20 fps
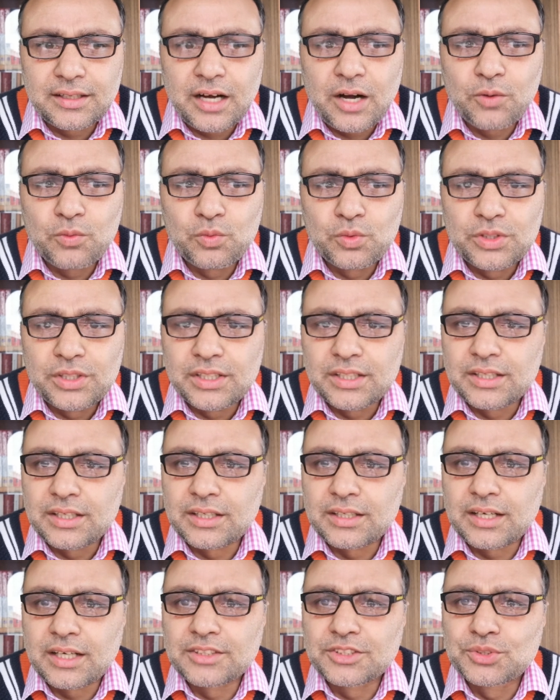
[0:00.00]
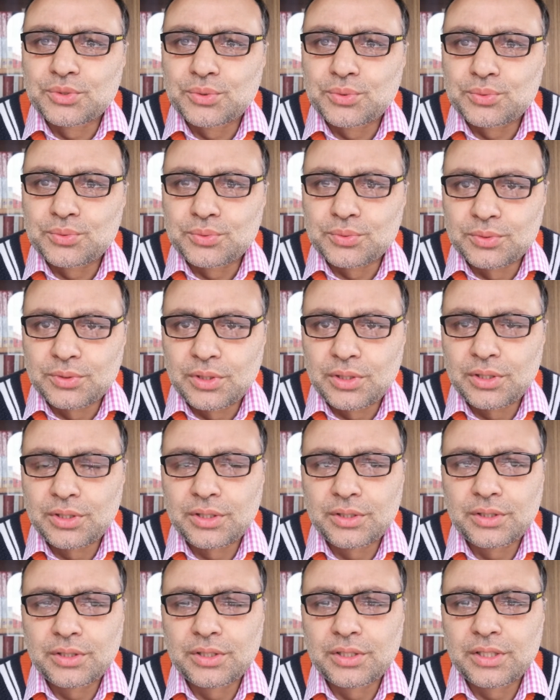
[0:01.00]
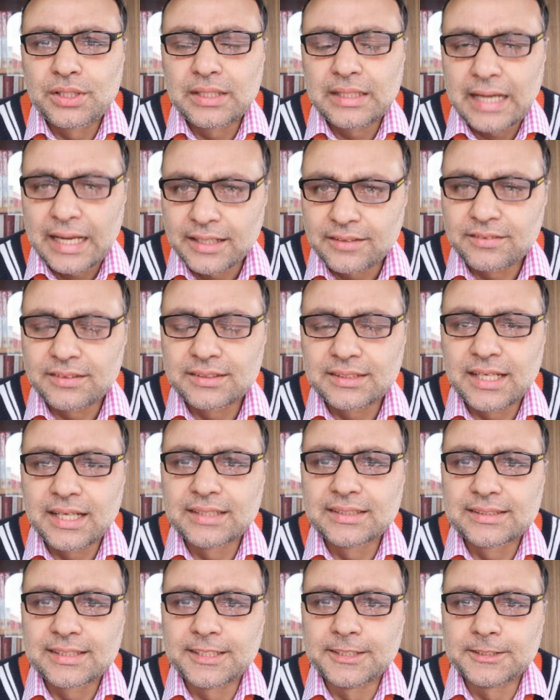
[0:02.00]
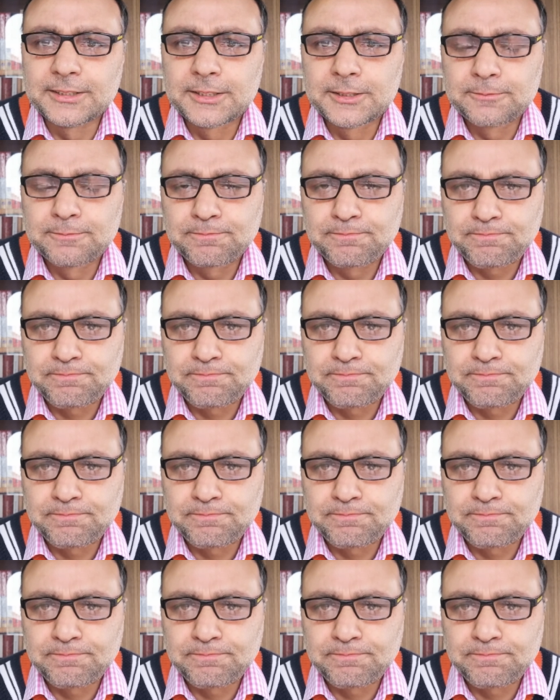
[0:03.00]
how we construe language as such,